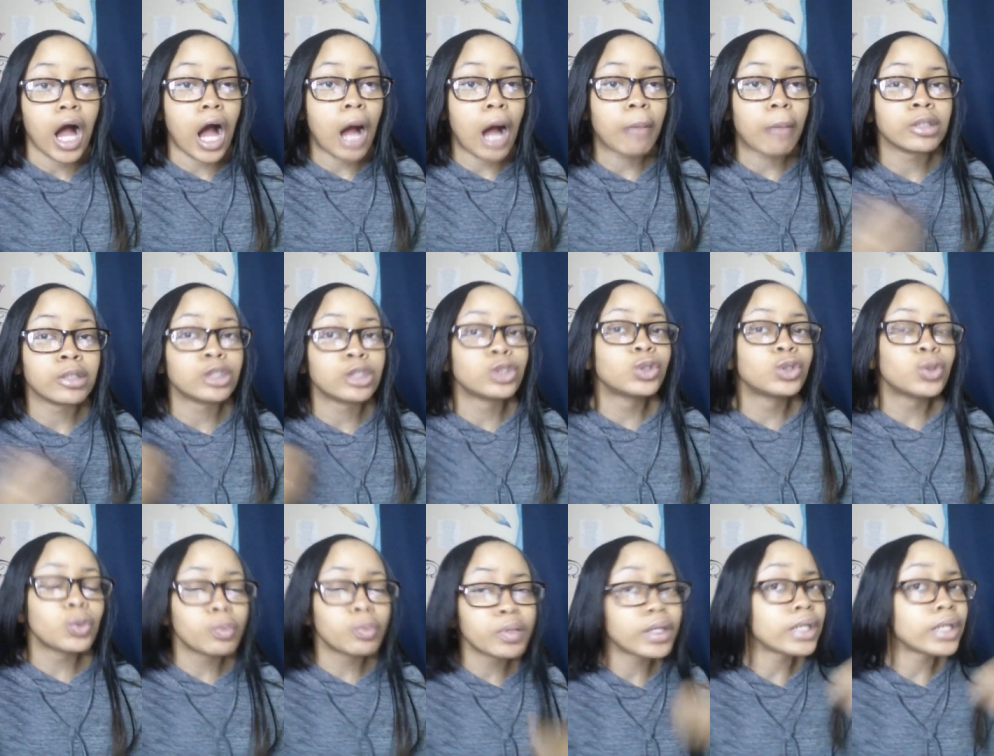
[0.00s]
I'm
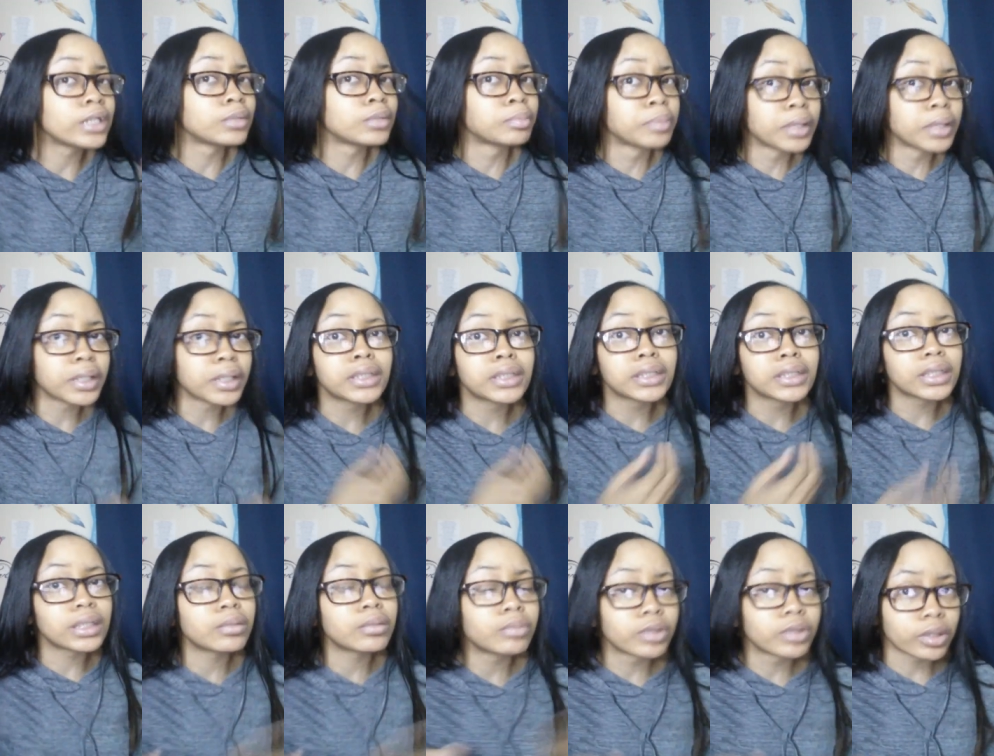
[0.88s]
assuming his brother
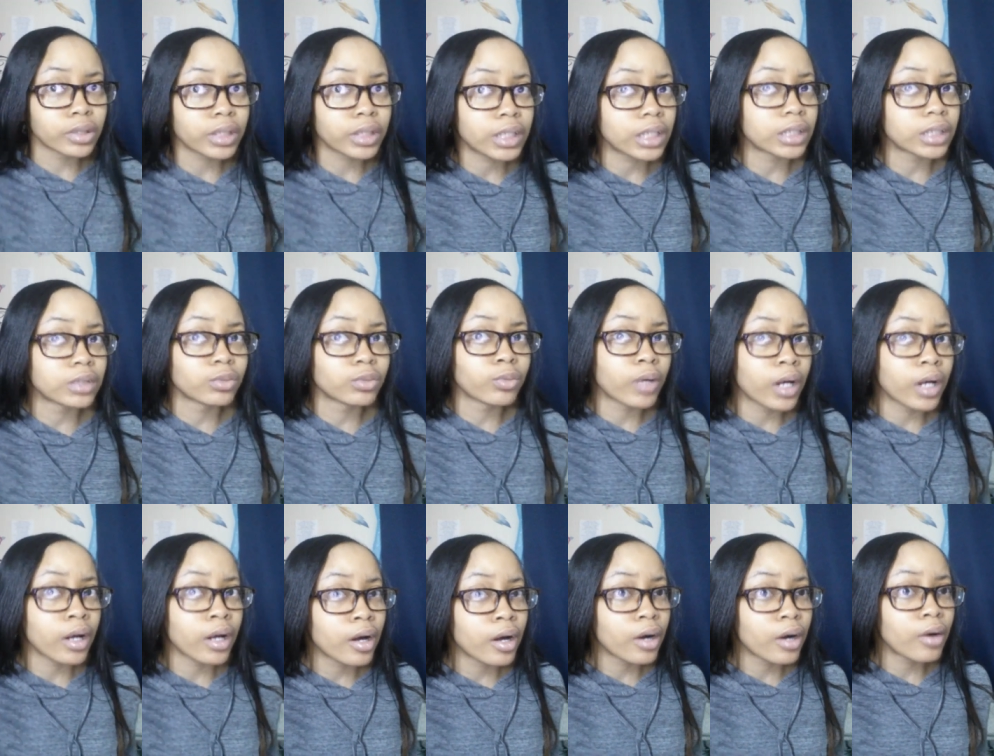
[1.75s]
did him dirty as
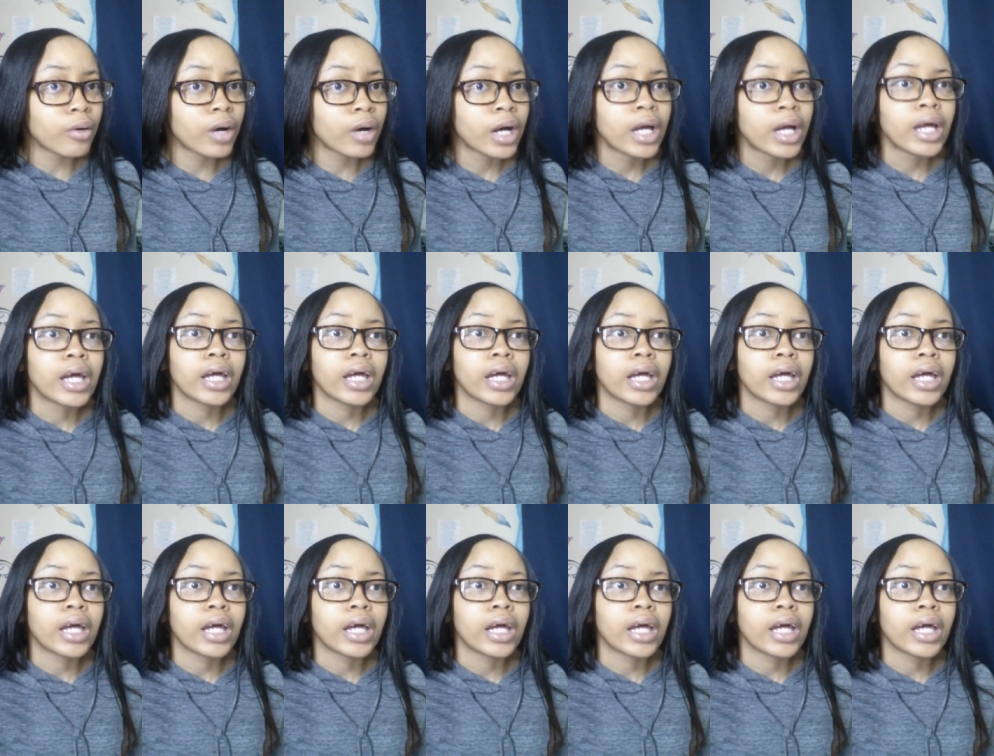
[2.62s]
well